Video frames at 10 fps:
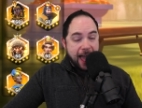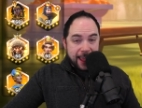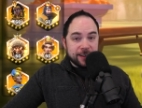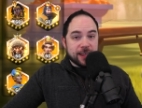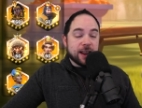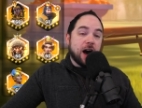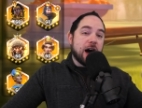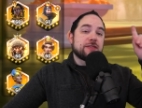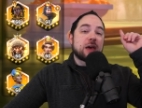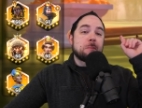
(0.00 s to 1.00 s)
ended.
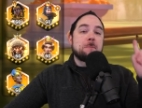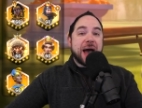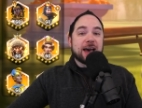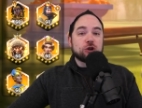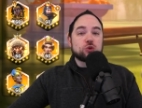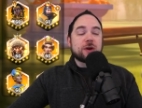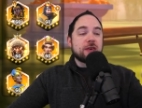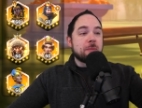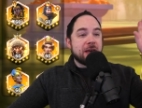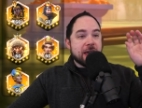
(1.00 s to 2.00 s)
I then battled with
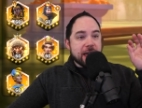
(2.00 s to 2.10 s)
him